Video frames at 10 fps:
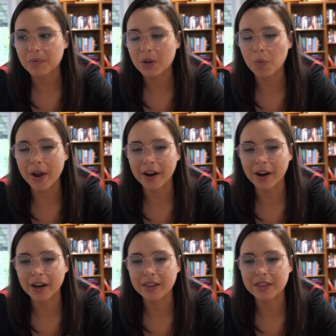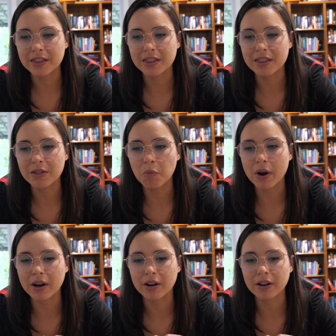where
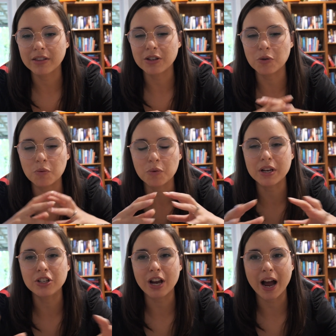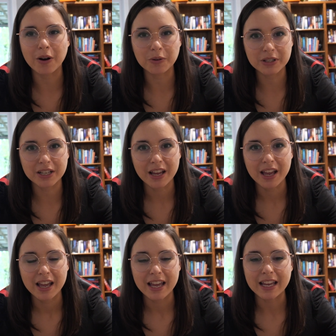where you reach out
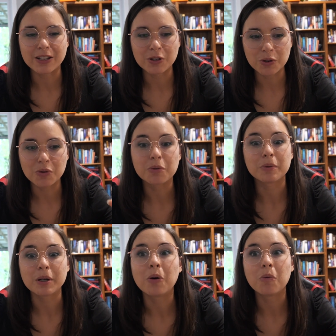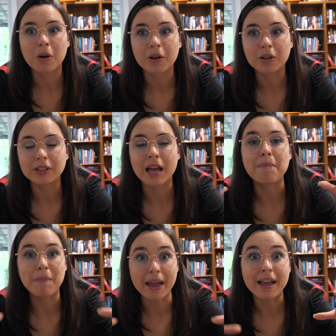into the real world
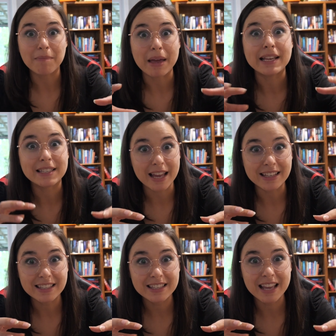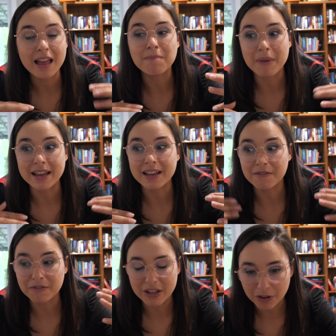and make it make sense and make
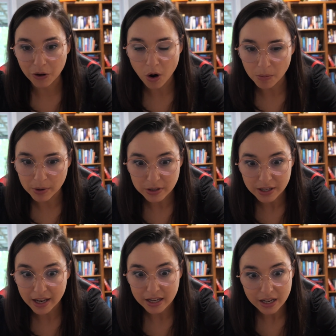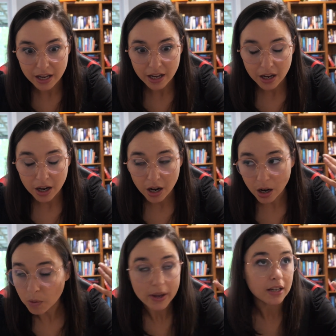it feel almost like,
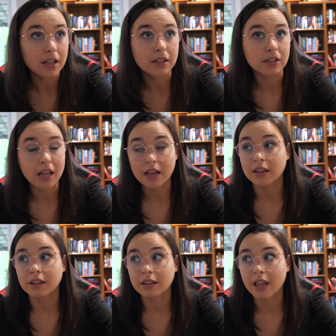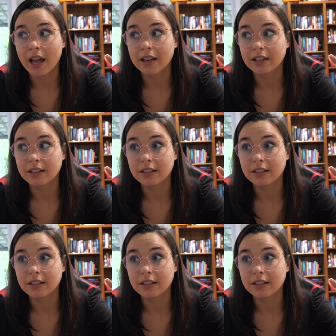oh wait, that that